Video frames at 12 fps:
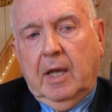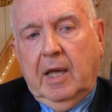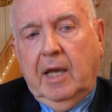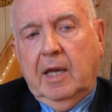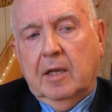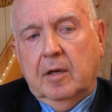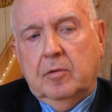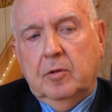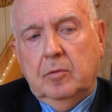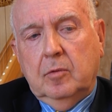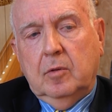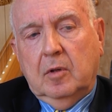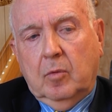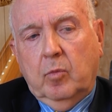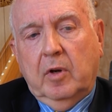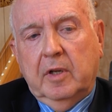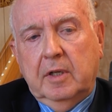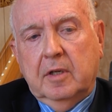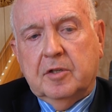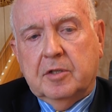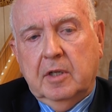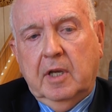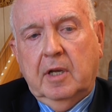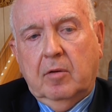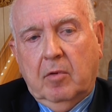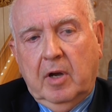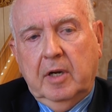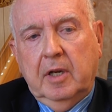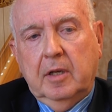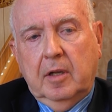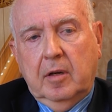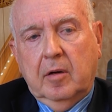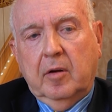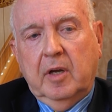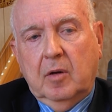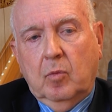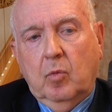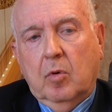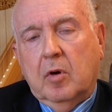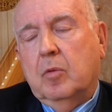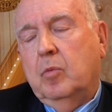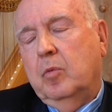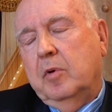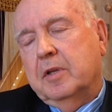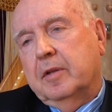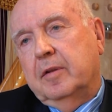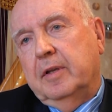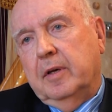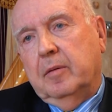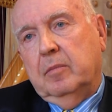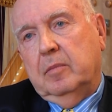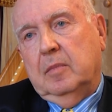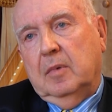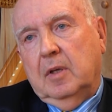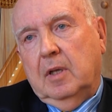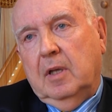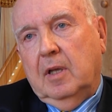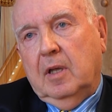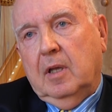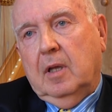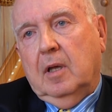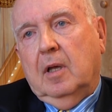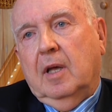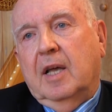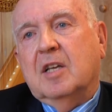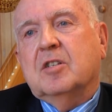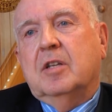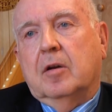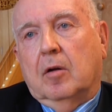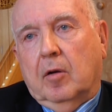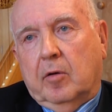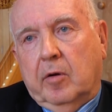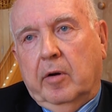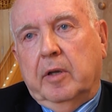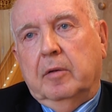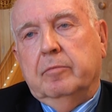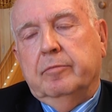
and to a willingness to get right in there and work with them as they're learning.